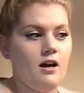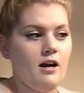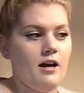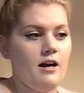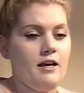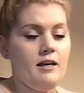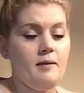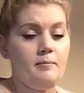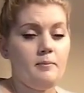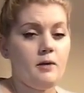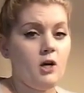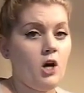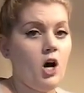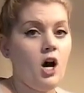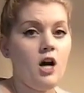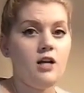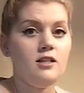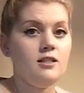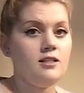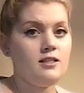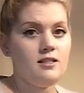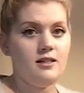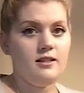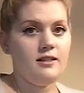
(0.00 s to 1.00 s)
I am
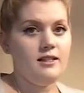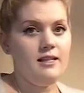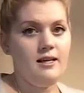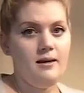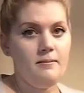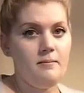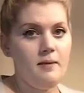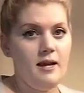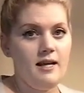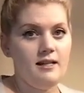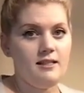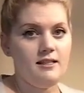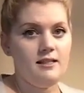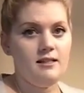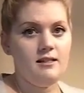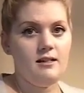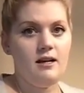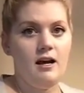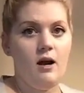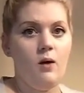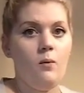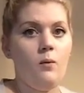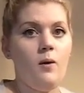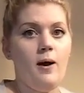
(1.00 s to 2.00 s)
constantly
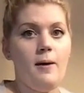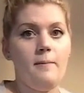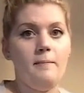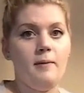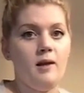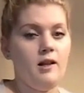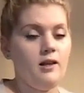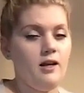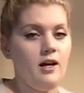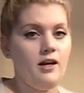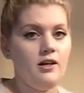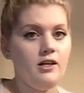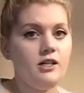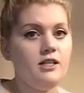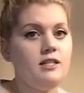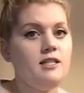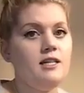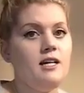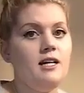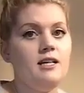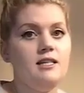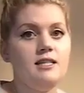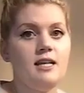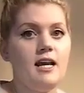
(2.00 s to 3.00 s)
amazed at what Bella
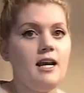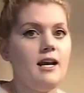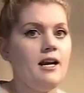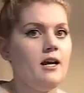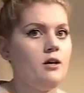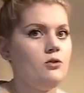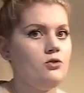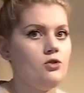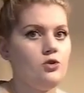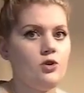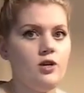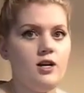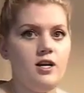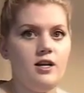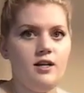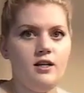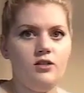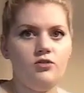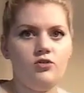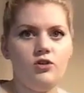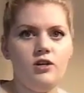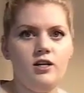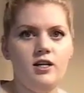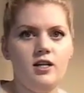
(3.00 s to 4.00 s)
understands and now
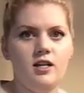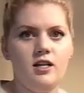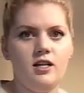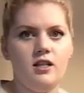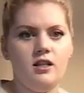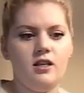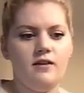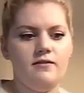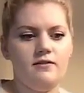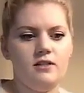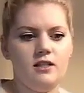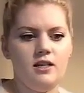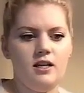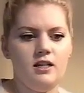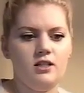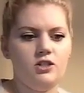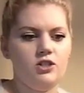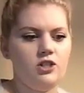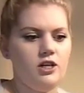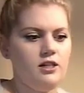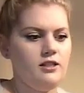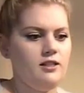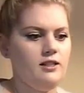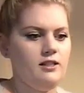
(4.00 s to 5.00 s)
Trinity. Trinity loves it
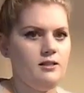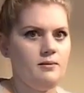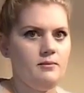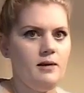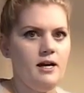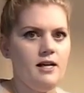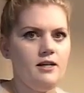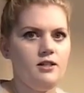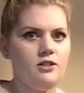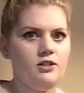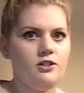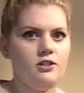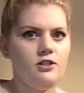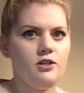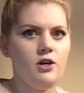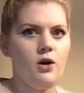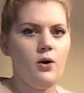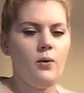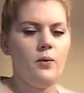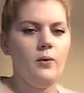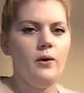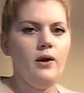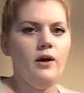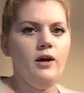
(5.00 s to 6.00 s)
just as much.
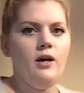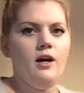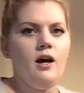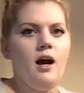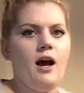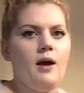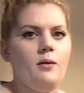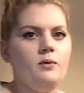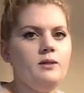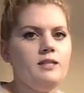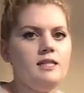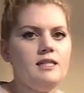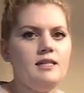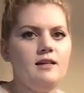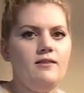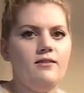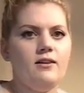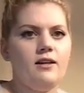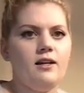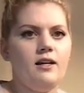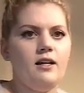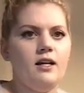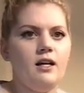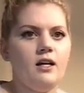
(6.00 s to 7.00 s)
So I wasn't
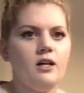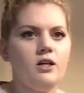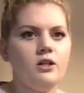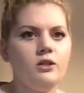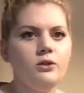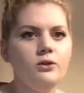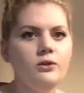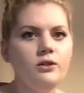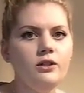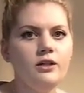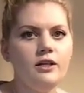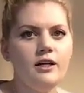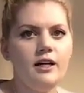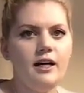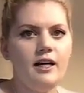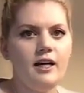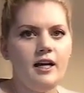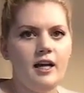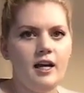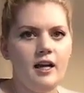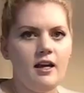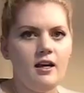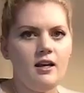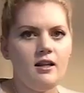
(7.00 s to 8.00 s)
even gonna include her in
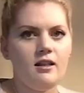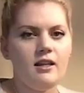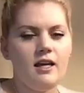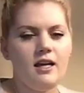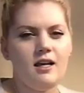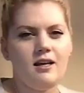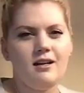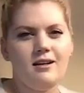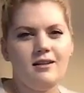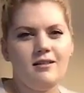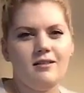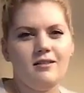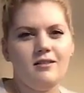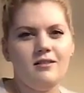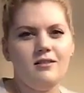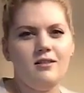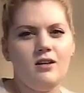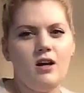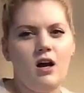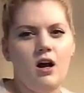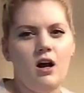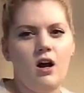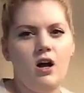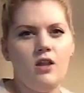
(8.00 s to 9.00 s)
it, like
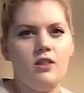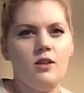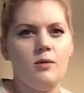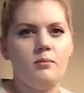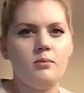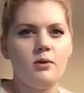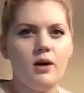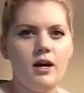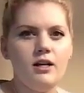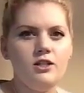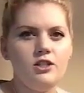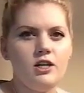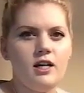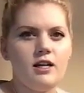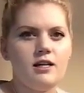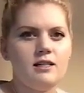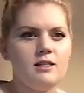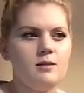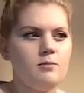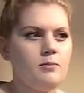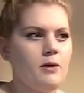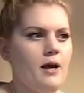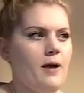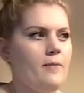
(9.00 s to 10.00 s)
not on the
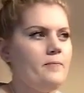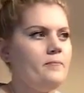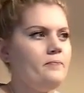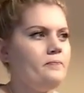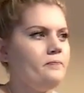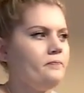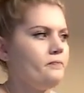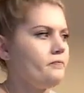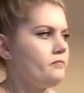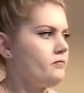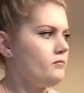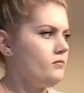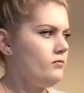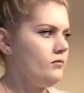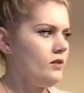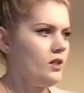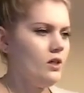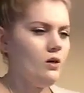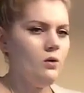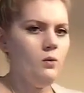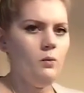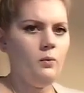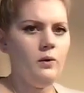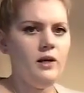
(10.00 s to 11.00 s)
projects, but
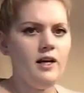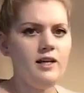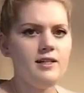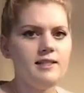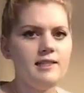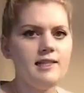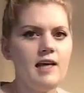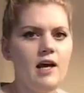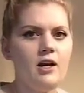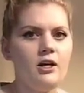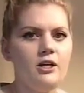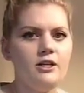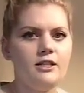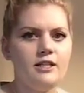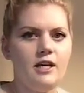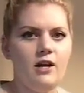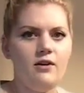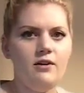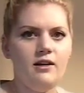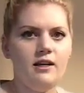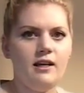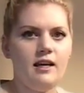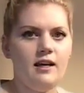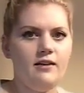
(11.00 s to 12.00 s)
when I sat her
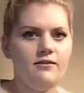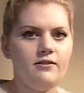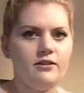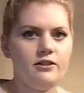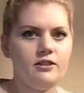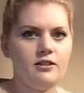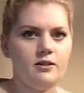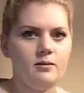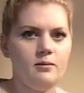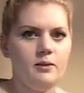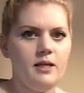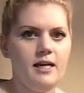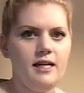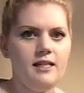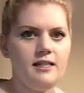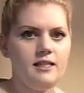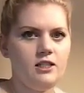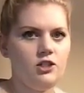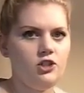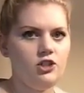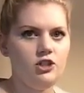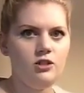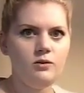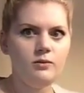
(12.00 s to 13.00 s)
down and gave her
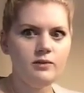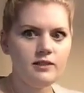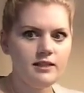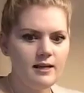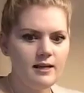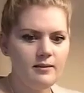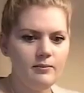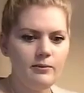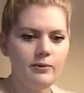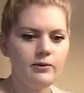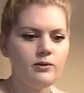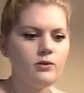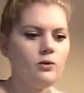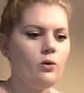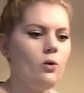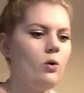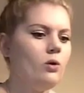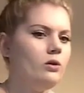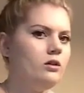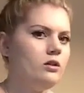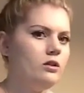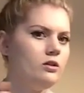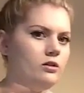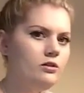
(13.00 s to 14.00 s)
supplies, she able to
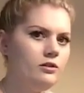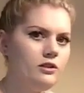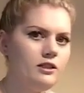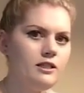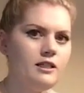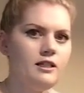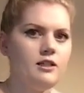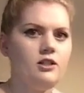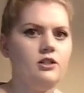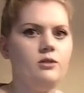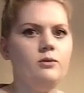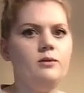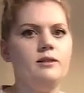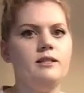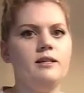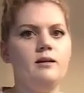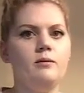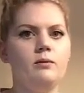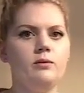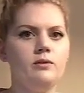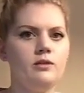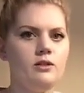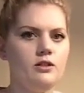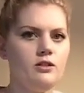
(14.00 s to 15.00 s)
hold the glue stick. She was
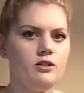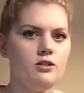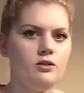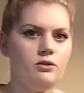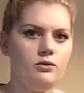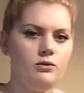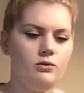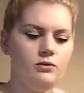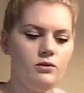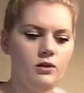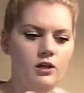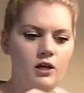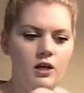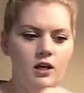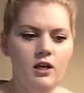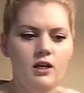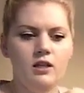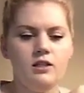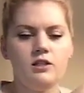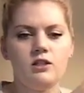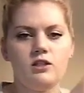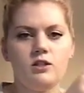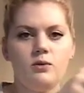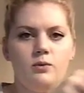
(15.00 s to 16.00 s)
able to squeeze
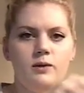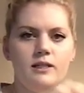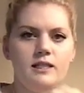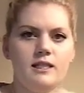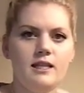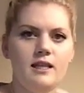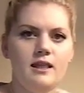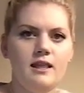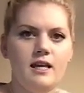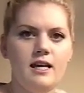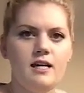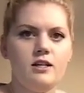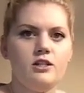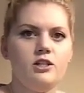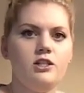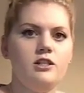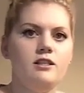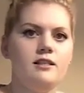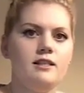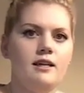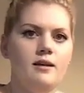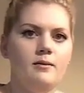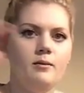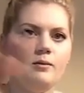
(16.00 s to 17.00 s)
squeeze the thing.
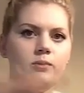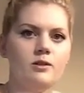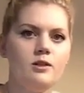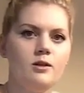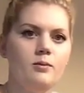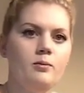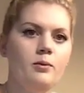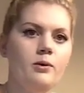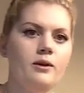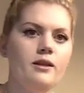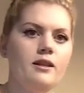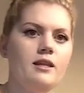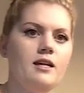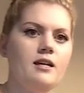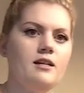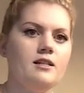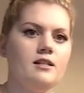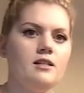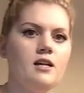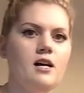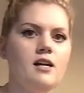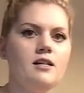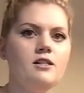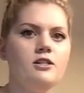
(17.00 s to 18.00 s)
She's able to put
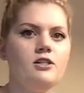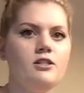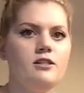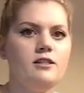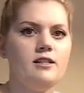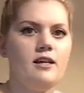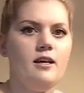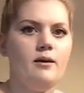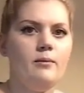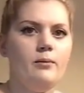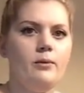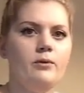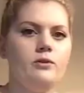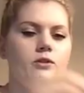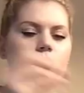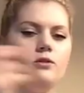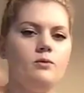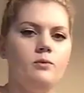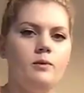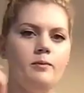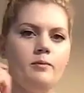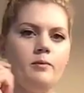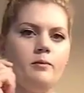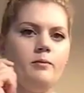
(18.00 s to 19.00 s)
things on. She's able
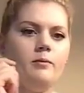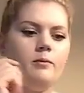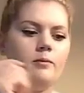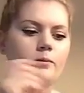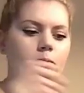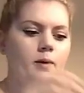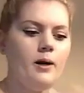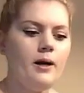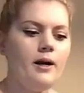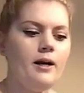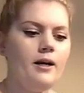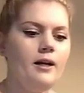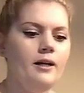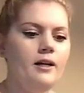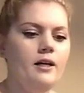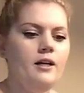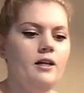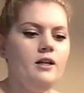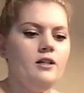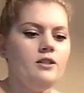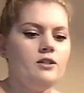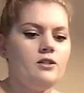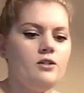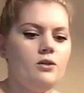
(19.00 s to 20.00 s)
to rip them apart.
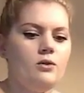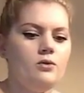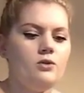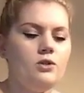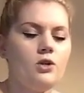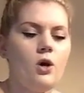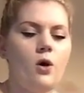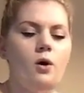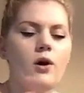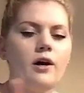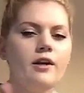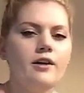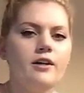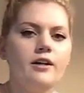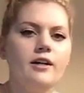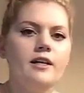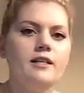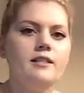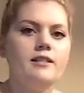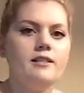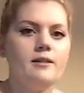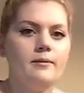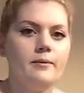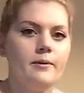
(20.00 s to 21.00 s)
So don't
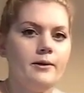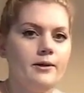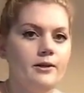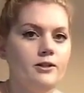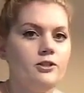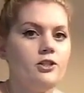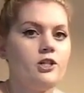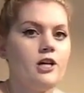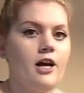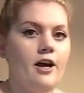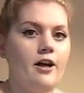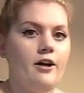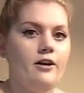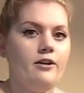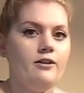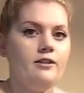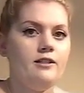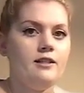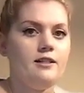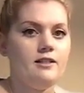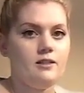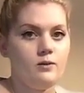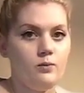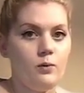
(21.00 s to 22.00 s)
underestimate your
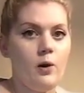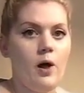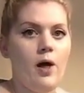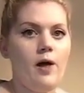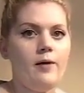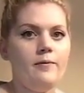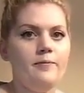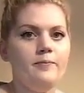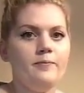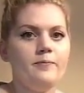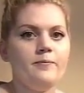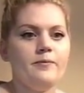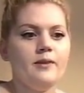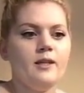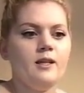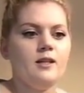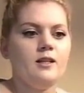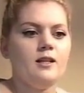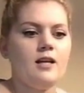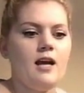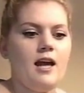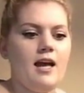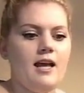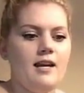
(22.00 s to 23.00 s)
child as well.
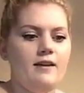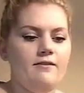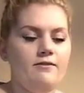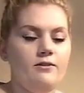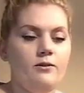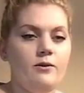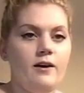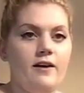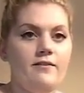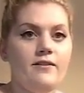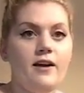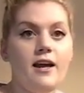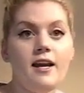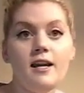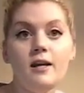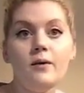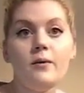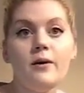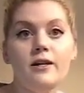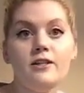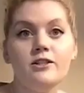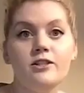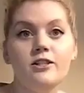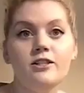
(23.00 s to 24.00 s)
And if you have any
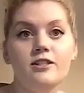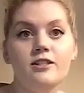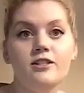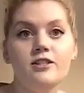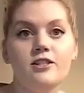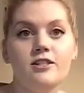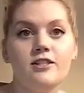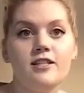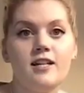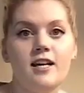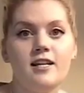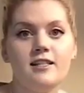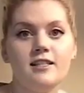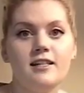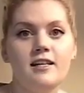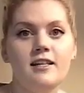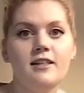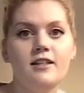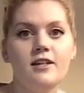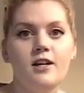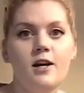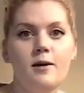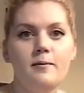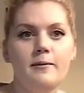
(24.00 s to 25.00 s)
questions, just ask it
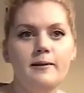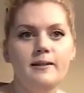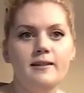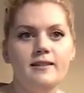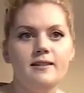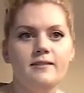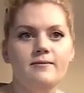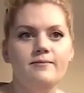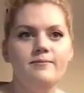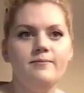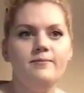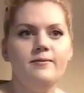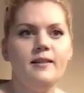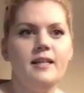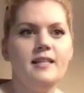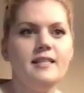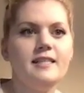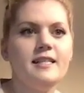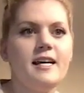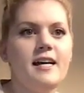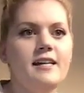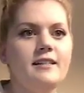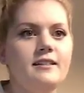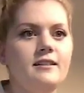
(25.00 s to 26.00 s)
in the comments. Thanks,
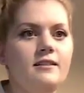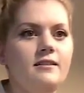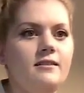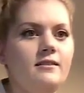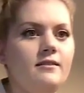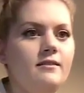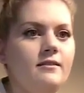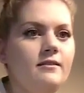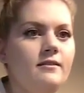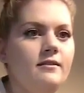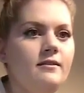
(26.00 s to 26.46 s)
guys.